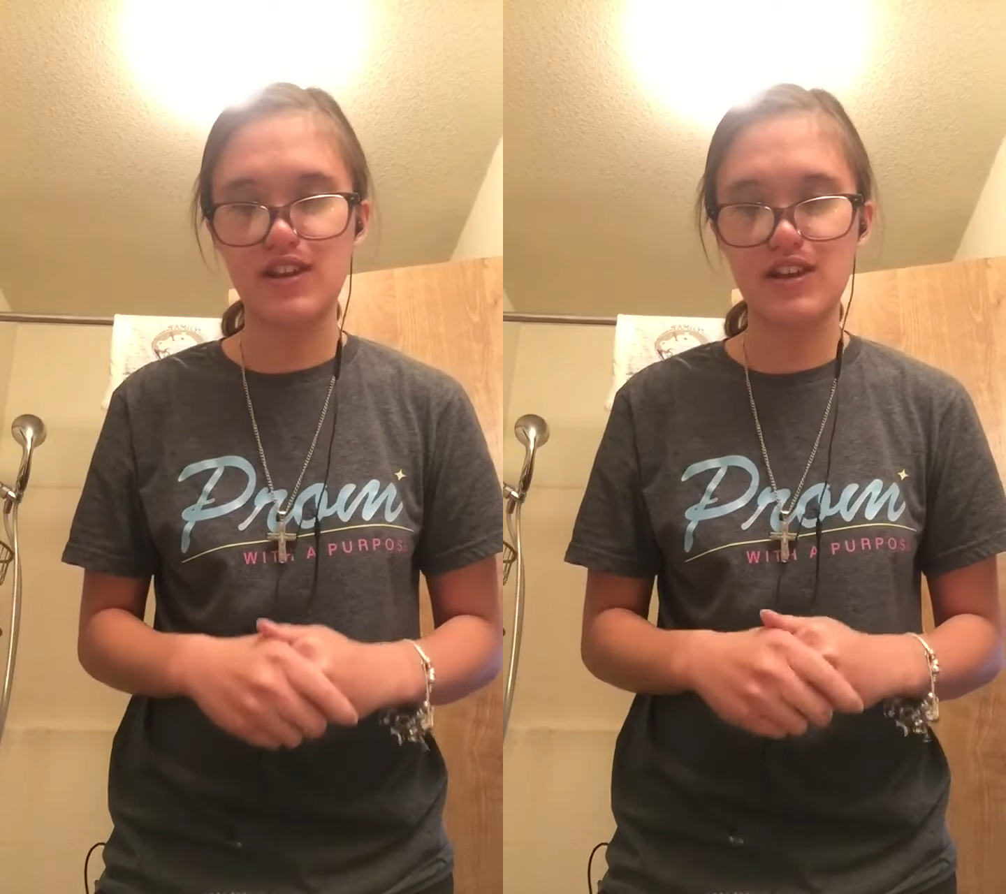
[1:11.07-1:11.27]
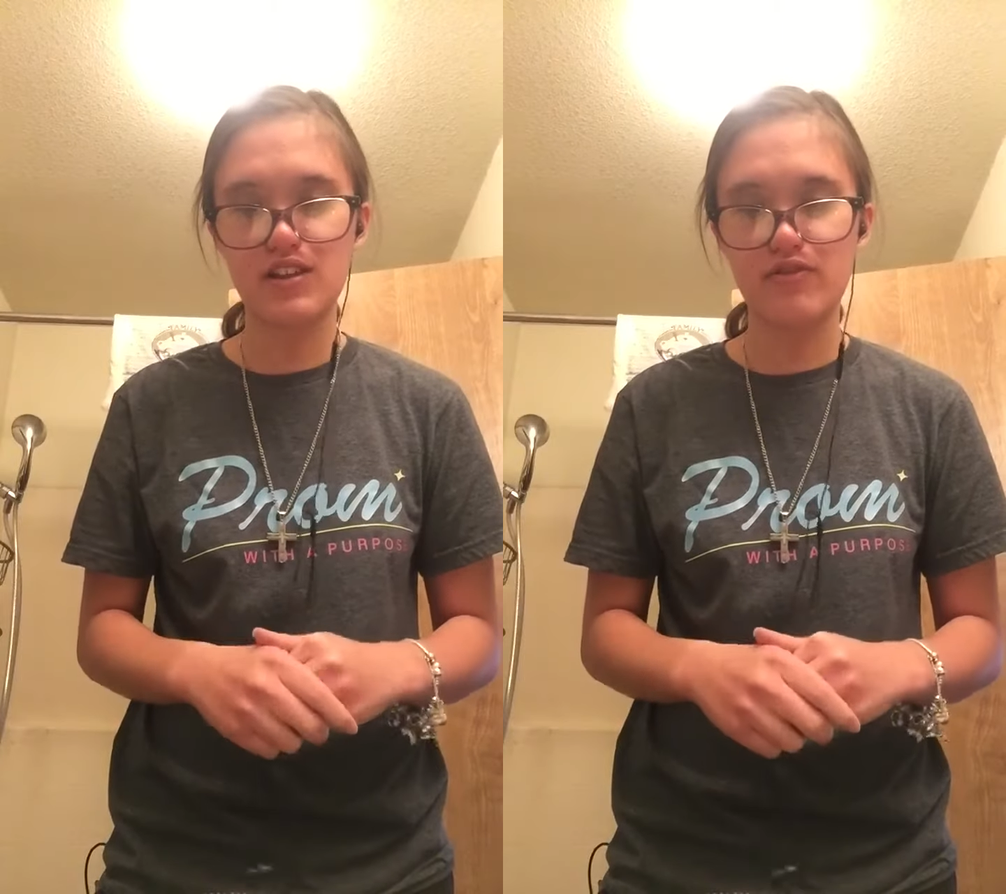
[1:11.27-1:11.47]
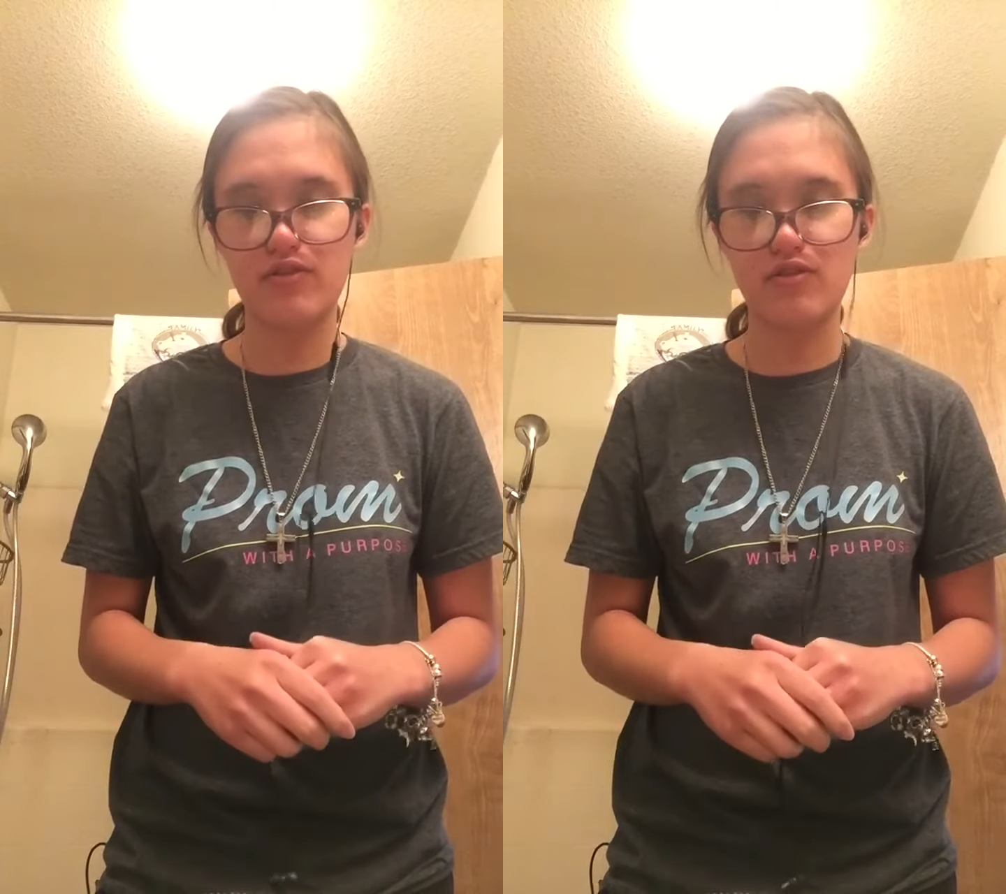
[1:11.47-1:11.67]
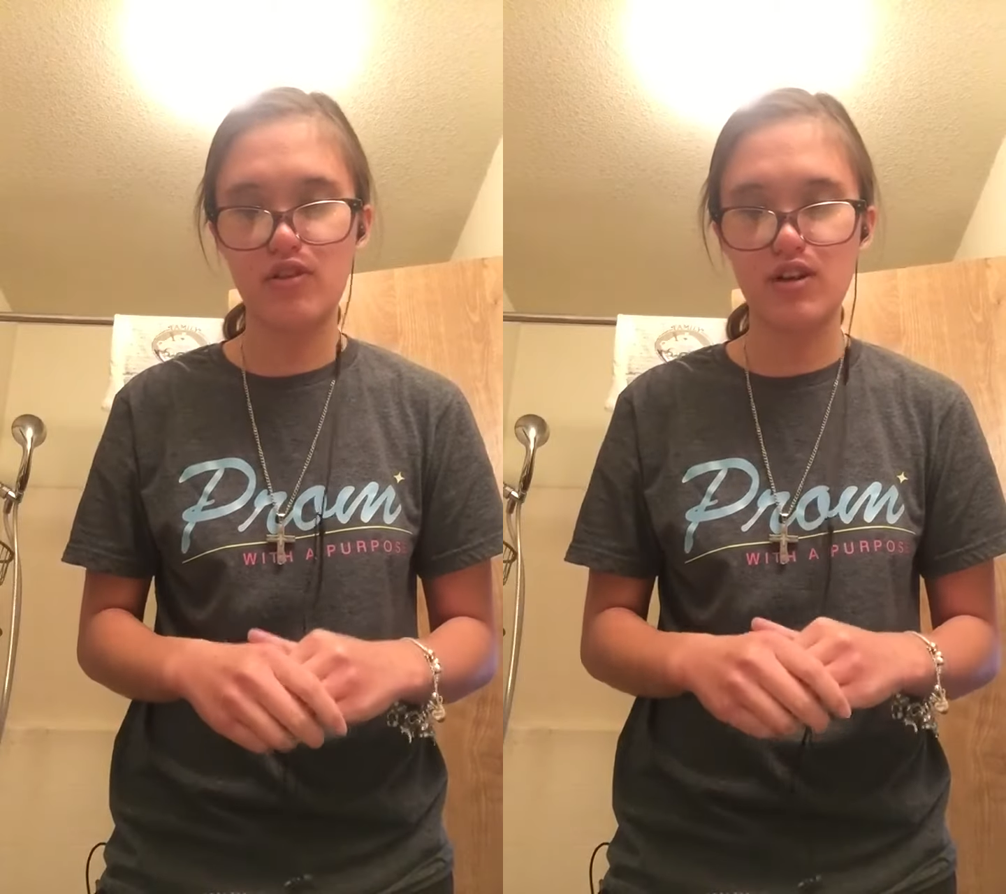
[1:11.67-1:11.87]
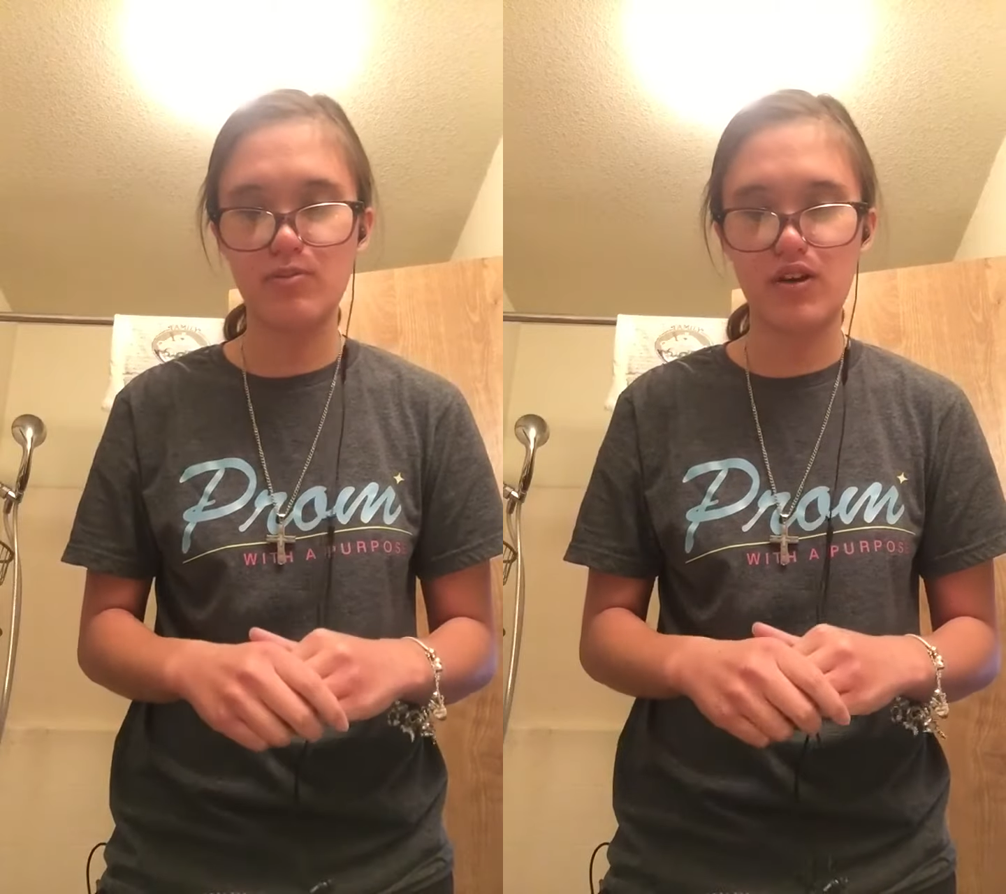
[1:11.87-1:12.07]
Thanks for
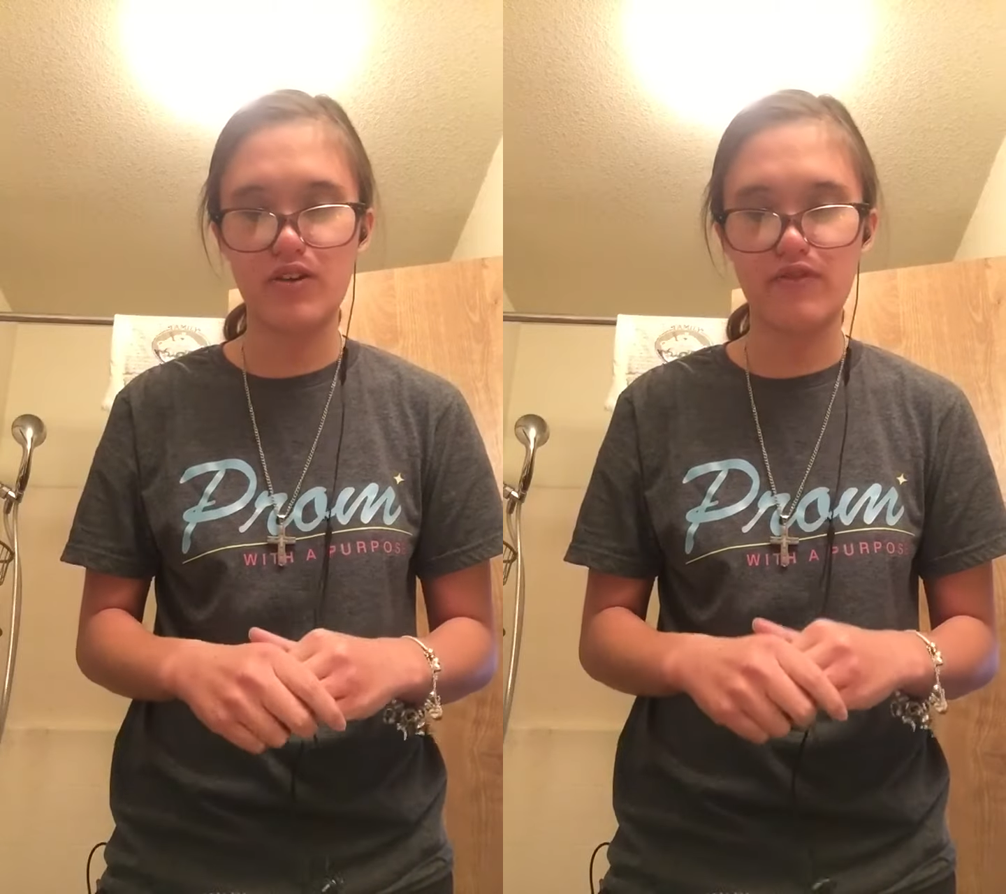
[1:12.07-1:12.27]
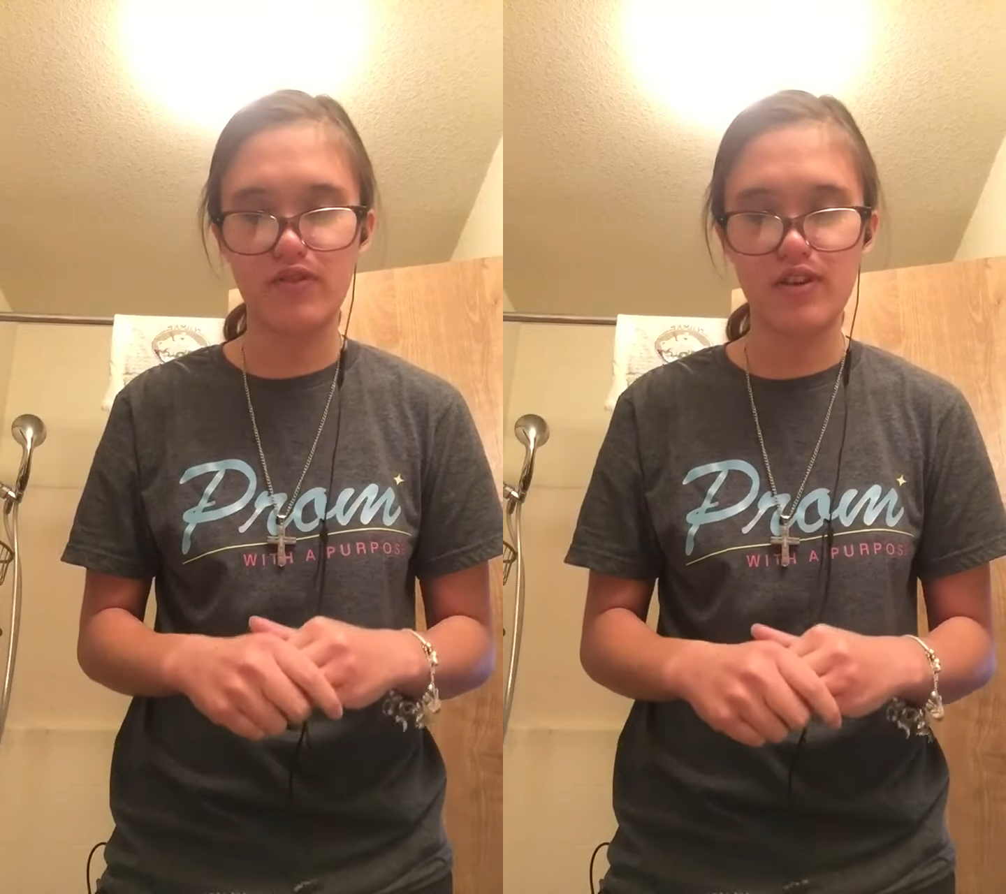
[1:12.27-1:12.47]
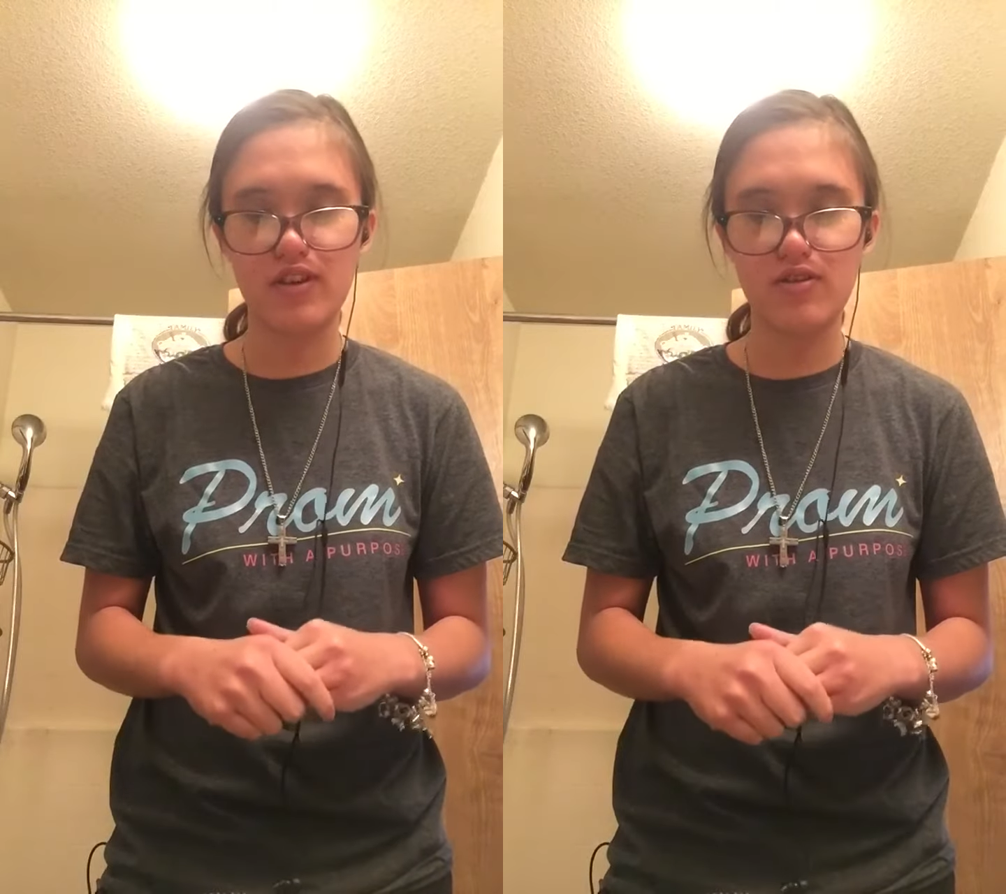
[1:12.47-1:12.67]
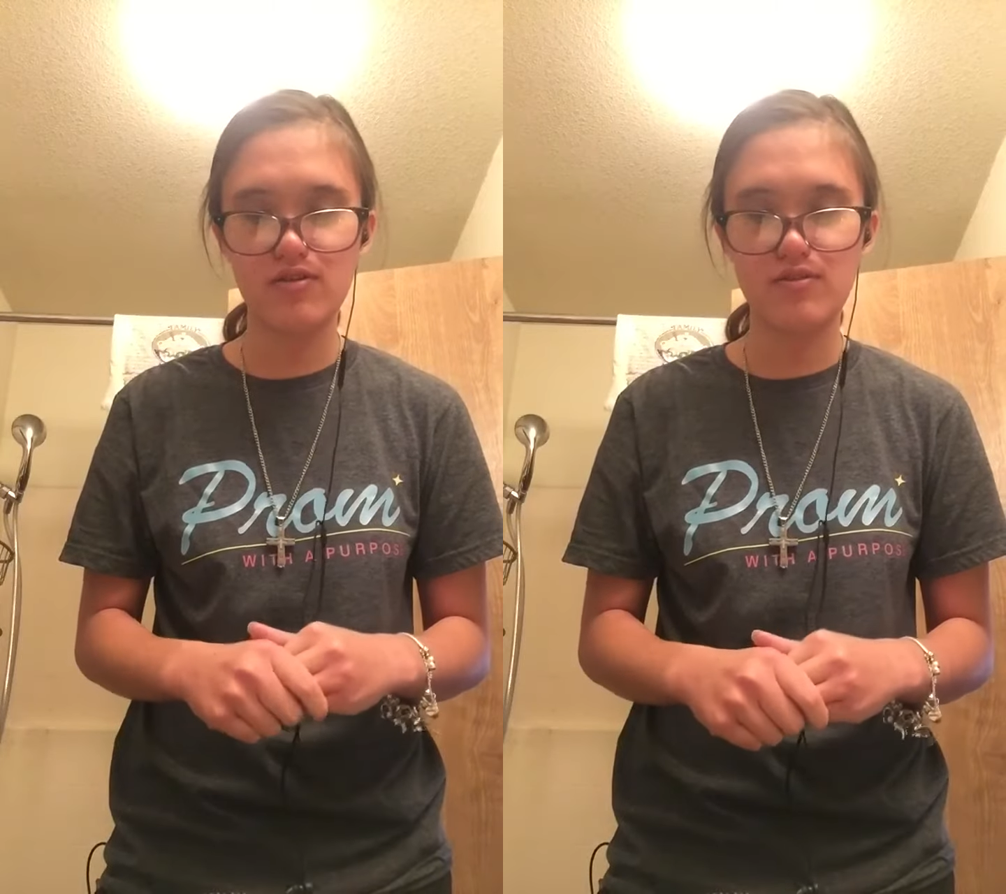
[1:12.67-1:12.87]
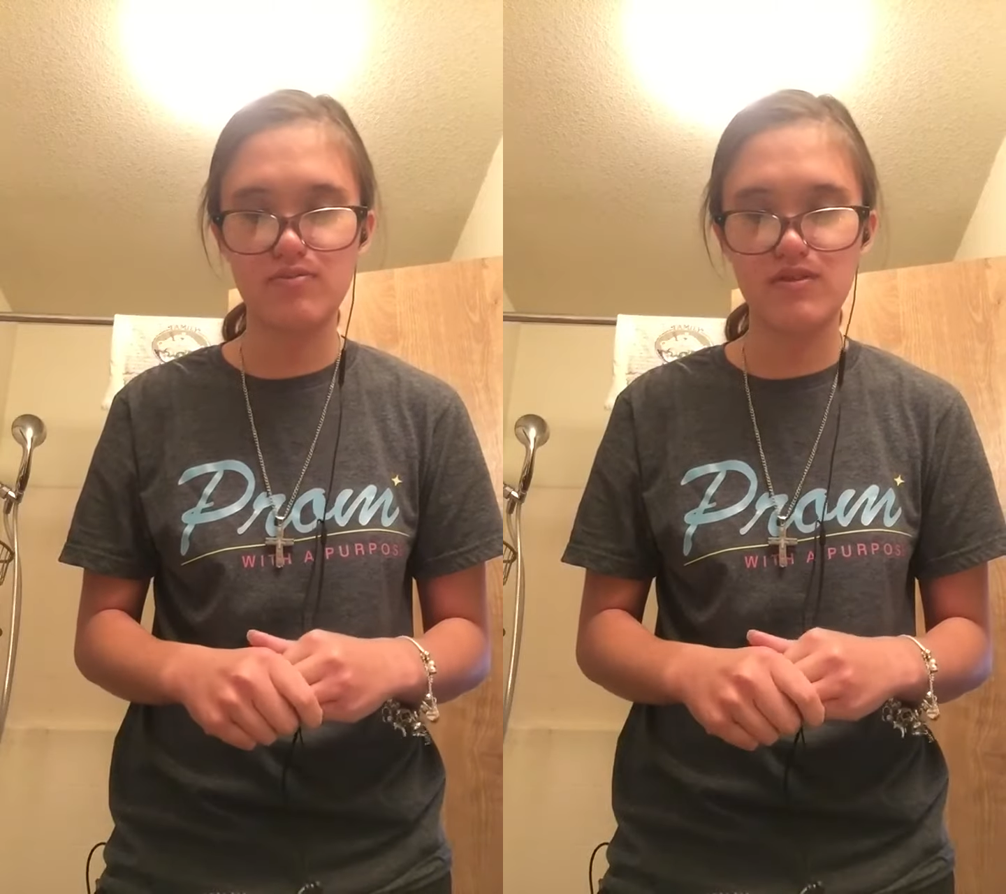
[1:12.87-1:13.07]
watching my
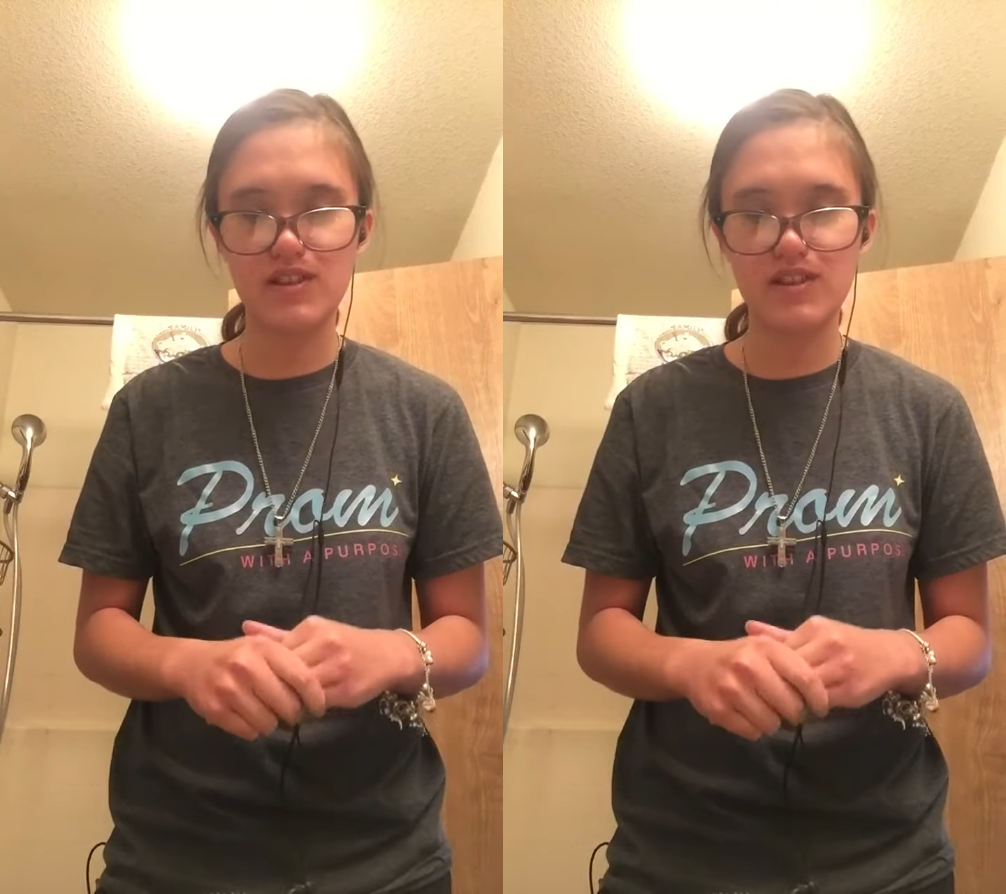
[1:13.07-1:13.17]
videos.